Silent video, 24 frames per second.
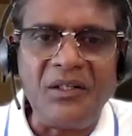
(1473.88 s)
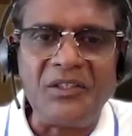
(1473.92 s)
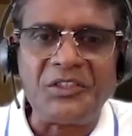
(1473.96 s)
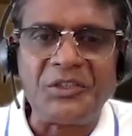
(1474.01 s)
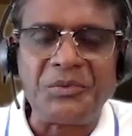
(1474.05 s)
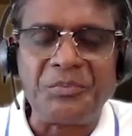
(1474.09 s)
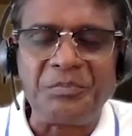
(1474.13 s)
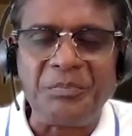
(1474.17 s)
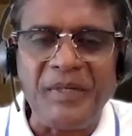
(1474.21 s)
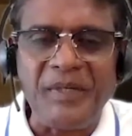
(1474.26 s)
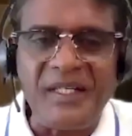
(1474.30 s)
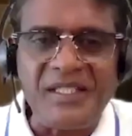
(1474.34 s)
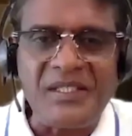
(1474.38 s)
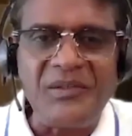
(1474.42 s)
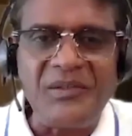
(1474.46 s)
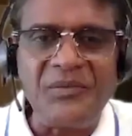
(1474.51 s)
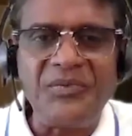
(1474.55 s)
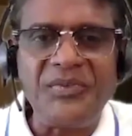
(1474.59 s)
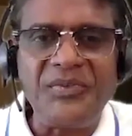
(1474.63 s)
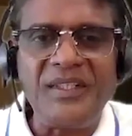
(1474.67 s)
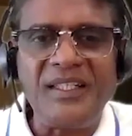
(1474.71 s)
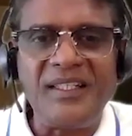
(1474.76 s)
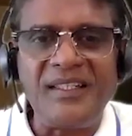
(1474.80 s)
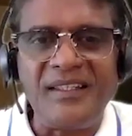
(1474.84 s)

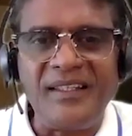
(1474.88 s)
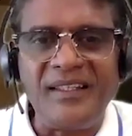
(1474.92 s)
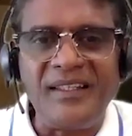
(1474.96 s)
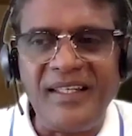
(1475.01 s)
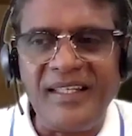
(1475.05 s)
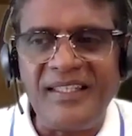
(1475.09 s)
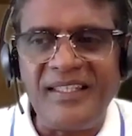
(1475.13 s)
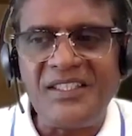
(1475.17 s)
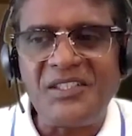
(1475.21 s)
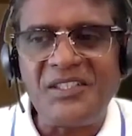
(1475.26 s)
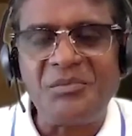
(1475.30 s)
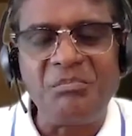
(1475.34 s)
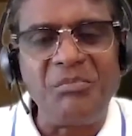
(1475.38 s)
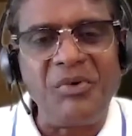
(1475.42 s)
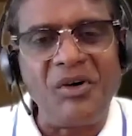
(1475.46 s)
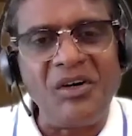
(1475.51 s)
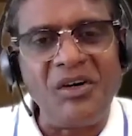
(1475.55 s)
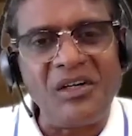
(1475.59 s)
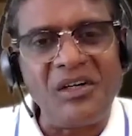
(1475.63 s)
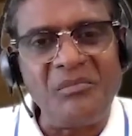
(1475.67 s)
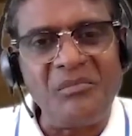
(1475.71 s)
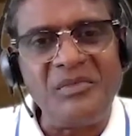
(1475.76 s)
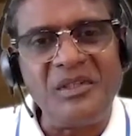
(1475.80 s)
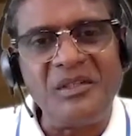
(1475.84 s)
specific niche
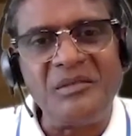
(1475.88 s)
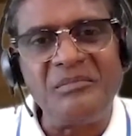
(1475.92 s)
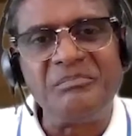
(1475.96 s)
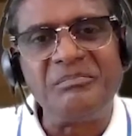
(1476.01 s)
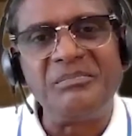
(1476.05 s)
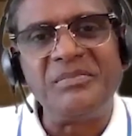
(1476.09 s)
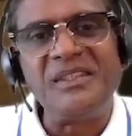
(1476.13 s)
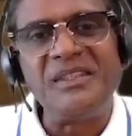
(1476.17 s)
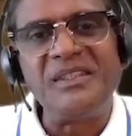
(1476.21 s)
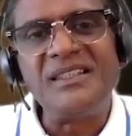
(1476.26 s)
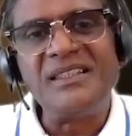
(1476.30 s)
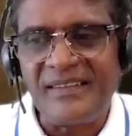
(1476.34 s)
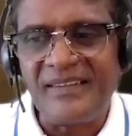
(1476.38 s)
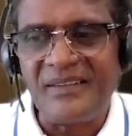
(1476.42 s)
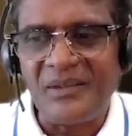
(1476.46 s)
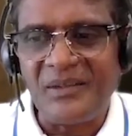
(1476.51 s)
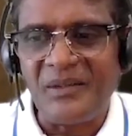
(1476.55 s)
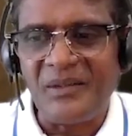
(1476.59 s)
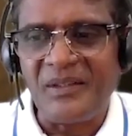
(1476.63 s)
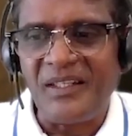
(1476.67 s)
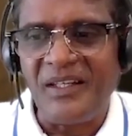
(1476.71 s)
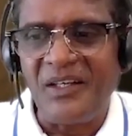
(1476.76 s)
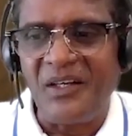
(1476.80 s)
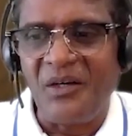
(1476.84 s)
bottom-up,
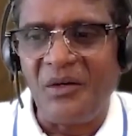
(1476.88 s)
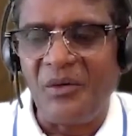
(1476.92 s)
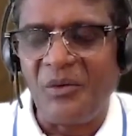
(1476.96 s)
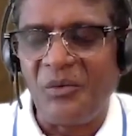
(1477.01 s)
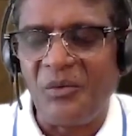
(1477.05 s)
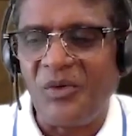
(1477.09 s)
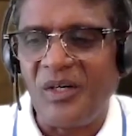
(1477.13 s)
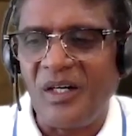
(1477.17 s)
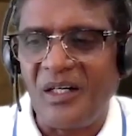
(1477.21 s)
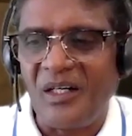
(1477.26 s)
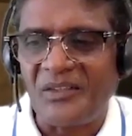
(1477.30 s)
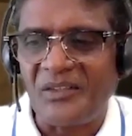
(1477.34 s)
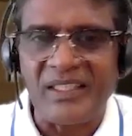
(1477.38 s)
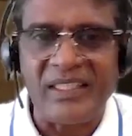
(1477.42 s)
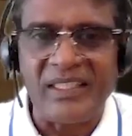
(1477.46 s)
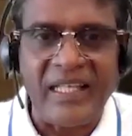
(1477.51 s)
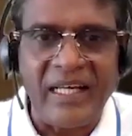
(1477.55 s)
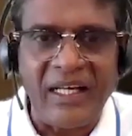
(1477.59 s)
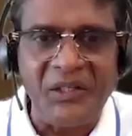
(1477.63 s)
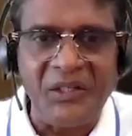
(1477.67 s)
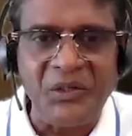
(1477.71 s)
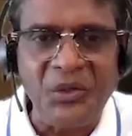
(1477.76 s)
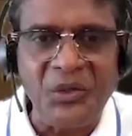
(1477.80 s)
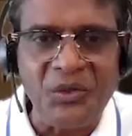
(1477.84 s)

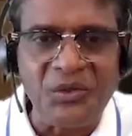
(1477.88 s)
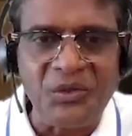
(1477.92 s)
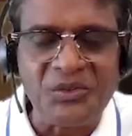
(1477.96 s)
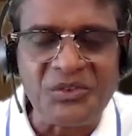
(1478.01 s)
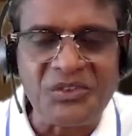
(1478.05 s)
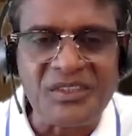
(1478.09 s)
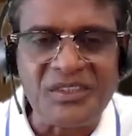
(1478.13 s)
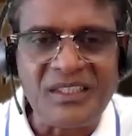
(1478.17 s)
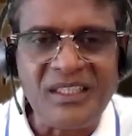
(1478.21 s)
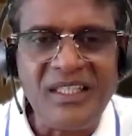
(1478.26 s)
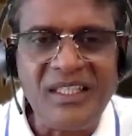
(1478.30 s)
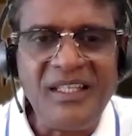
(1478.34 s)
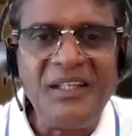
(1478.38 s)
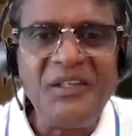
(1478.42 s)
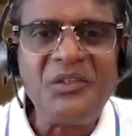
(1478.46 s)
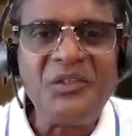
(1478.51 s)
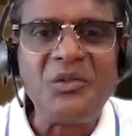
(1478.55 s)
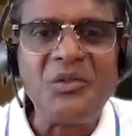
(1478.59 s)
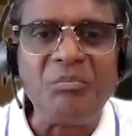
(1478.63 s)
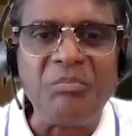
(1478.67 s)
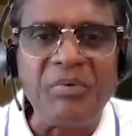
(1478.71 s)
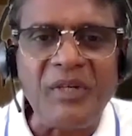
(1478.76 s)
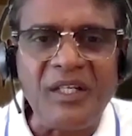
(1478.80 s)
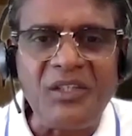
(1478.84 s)
scenarios
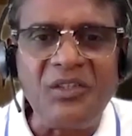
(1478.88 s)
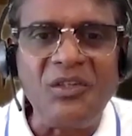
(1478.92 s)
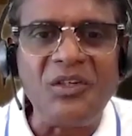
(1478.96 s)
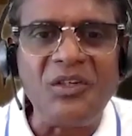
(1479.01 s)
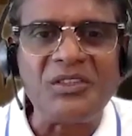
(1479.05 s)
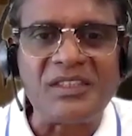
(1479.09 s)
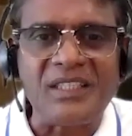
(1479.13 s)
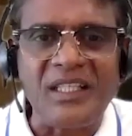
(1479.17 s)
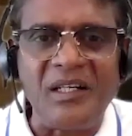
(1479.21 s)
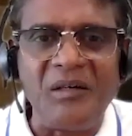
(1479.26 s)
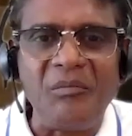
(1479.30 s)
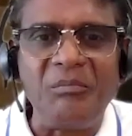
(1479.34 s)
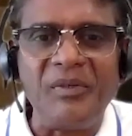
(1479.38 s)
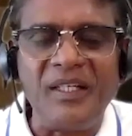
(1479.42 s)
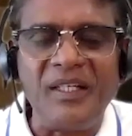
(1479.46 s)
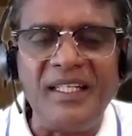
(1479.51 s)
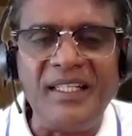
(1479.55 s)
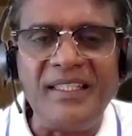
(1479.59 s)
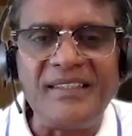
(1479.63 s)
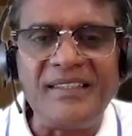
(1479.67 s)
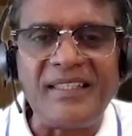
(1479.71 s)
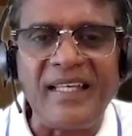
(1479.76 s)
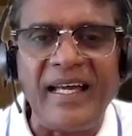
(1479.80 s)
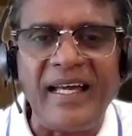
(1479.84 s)
to pick those
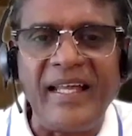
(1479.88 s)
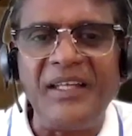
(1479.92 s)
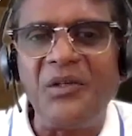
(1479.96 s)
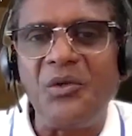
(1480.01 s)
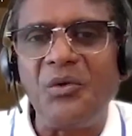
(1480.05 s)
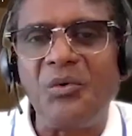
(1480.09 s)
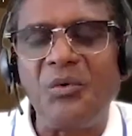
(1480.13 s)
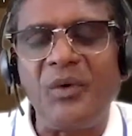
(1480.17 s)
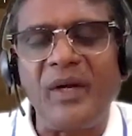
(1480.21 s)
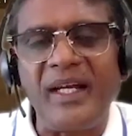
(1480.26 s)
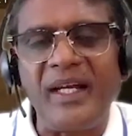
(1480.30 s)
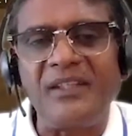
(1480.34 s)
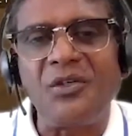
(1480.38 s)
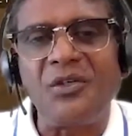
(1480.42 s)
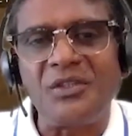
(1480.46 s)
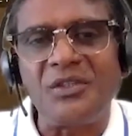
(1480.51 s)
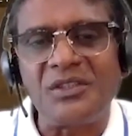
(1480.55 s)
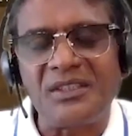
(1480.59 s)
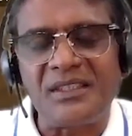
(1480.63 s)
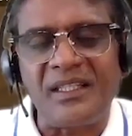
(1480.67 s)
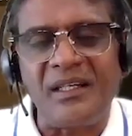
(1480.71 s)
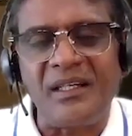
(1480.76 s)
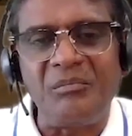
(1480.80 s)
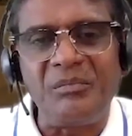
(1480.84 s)
companies, and you get
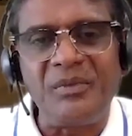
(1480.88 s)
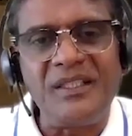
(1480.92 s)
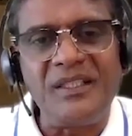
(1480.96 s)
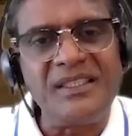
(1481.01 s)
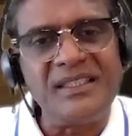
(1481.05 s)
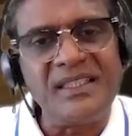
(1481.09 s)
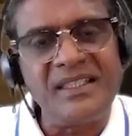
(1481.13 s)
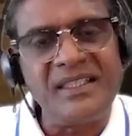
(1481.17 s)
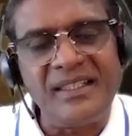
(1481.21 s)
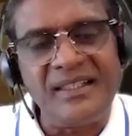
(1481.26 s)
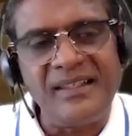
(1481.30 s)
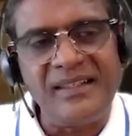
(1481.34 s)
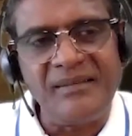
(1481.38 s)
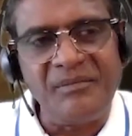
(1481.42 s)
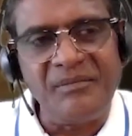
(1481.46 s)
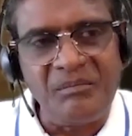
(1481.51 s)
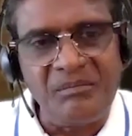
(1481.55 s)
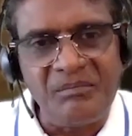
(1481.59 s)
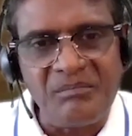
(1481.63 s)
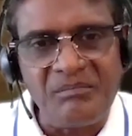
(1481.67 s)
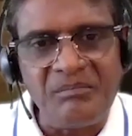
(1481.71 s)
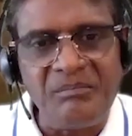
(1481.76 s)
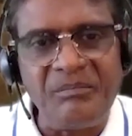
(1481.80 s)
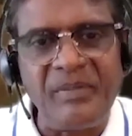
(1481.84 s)
those companies at a
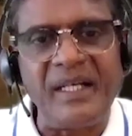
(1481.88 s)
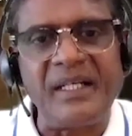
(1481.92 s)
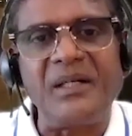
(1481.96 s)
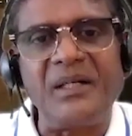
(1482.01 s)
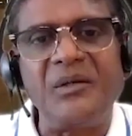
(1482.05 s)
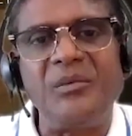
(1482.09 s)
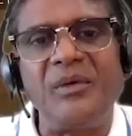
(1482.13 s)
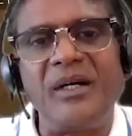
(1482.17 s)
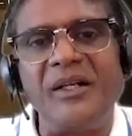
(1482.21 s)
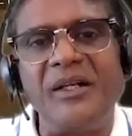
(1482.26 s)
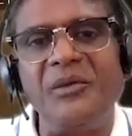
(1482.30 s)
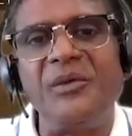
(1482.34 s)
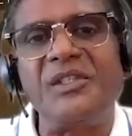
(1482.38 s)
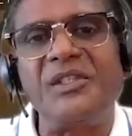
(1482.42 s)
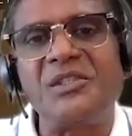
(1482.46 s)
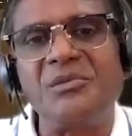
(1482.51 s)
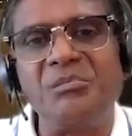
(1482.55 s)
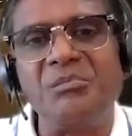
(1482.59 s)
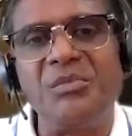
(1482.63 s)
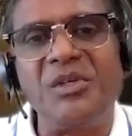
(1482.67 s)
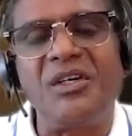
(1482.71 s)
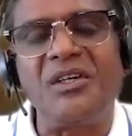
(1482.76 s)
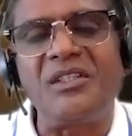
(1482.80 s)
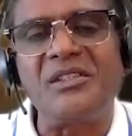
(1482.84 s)
better
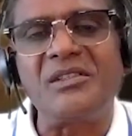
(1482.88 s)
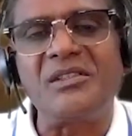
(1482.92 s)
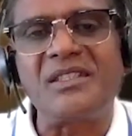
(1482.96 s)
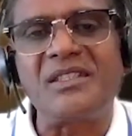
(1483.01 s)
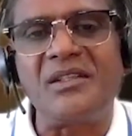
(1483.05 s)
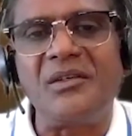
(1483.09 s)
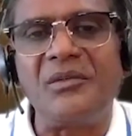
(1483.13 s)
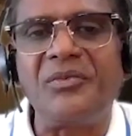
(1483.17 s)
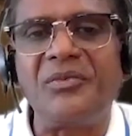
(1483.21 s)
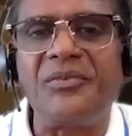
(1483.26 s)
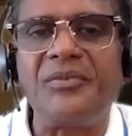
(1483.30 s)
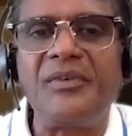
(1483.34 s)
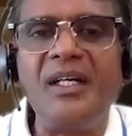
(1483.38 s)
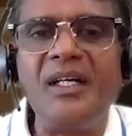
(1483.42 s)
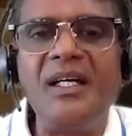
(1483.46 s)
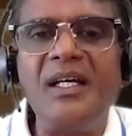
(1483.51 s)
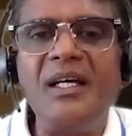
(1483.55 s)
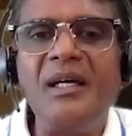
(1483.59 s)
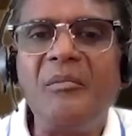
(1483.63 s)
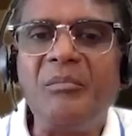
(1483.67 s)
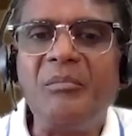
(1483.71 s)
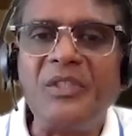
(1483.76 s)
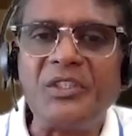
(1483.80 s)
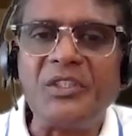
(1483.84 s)
valuation because of
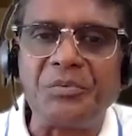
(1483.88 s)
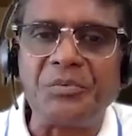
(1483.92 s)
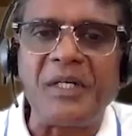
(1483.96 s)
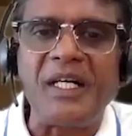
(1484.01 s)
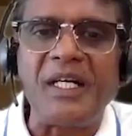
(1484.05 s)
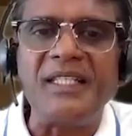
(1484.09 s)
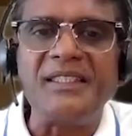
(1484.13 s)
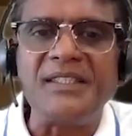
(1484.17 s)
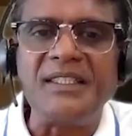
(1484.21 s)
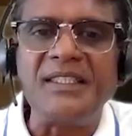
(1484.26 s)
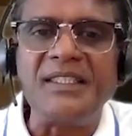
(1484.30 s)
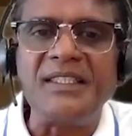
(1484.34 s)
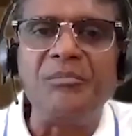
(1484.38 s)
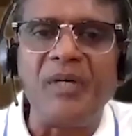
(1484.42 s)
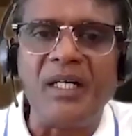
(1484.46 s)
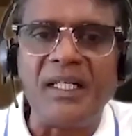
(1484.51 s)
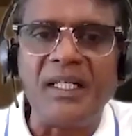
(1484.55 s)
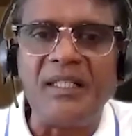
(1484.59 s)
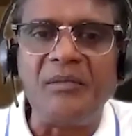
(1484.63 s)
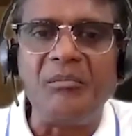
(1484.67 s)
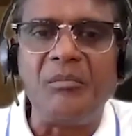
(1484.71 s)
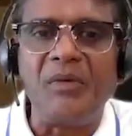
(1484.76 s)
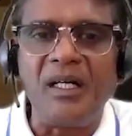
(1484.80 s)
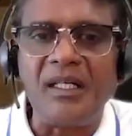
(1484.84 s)
mispricing
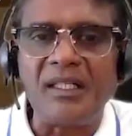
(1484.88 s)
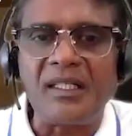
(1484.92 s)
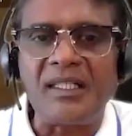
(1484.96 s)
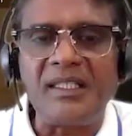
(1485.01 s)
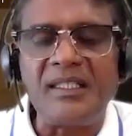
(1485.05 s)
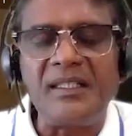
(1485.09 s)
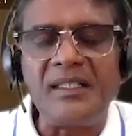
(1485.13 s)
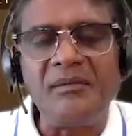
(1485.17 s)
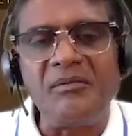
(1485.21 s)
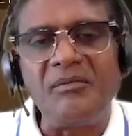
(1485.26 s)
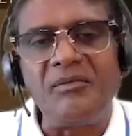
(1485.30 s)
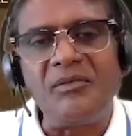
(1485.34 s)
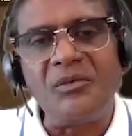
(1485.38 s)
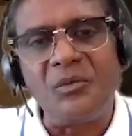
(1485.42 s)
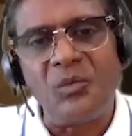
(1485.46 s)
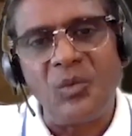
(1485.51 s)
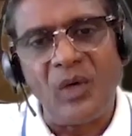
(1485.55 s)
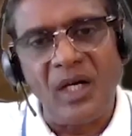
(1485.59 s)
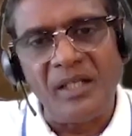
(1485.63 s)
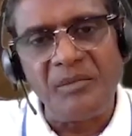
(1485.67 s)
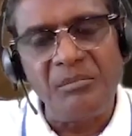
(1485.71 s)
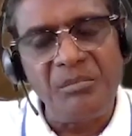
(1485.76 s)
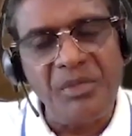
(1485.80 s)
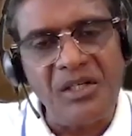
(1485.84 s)
by the market.
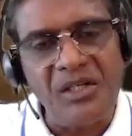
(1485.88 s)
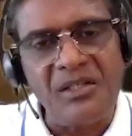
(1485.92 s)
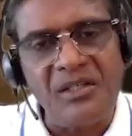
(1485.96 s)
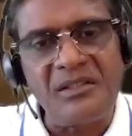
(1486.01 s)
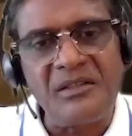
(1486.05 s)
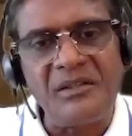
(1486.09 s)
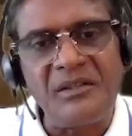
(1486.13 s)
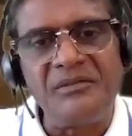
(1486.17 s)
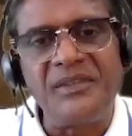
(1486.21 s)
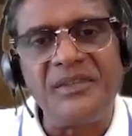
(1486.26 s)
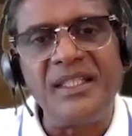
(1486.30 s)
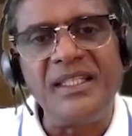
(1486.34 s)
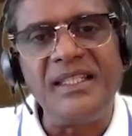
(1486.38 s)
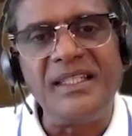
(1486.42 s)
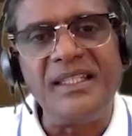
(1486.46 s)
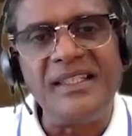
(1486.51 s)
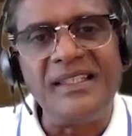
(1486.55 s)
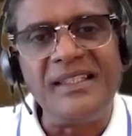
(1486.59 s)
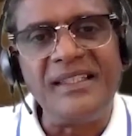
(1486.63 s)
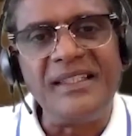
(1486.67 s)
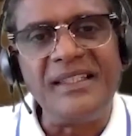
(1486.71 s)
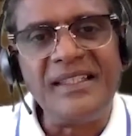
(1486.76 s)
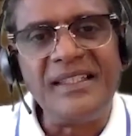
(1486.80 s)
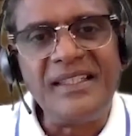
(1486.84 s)
One, because of
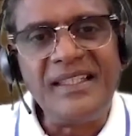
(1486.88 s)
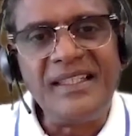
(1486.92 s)
the